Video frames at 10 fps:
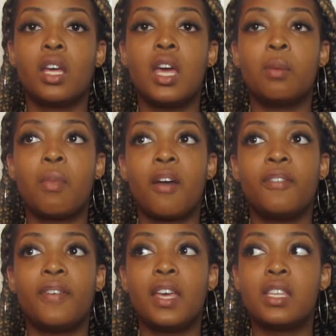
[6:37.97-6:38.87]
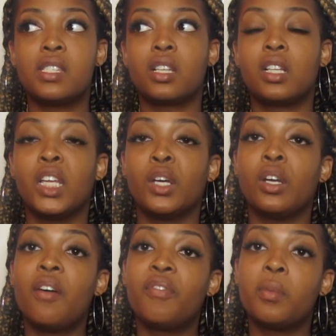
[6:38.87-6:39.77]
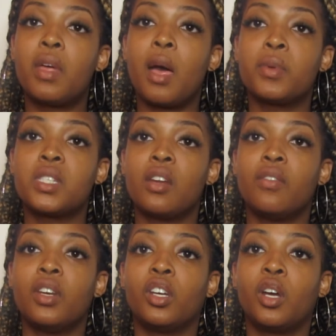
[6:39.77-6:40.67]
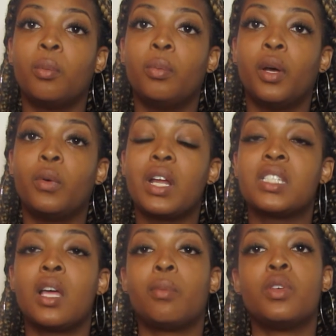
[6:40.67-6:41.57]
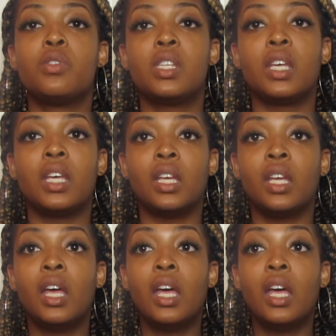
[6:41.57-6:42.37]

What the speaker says: and my face cleared up from the apple cider vinegar, but when I stopped using it,